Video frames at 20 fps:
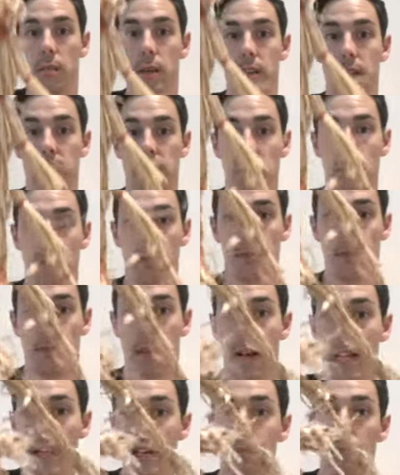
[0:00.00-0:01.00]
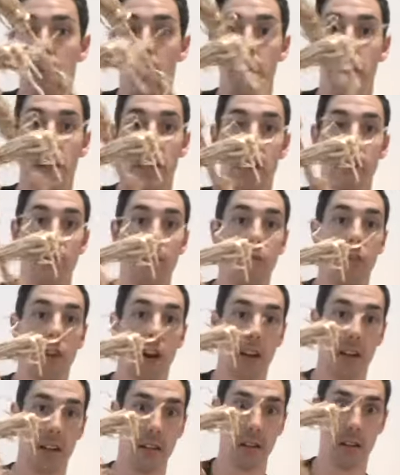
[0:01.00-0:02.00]
This was made by me and a
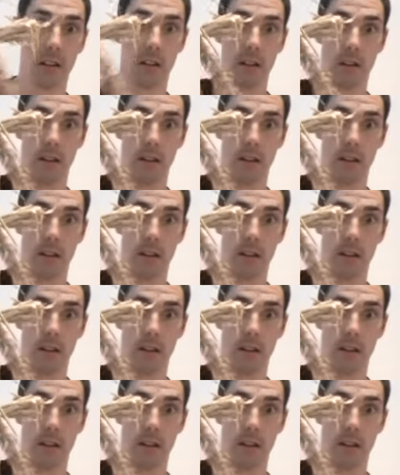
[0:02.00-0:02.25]
friend.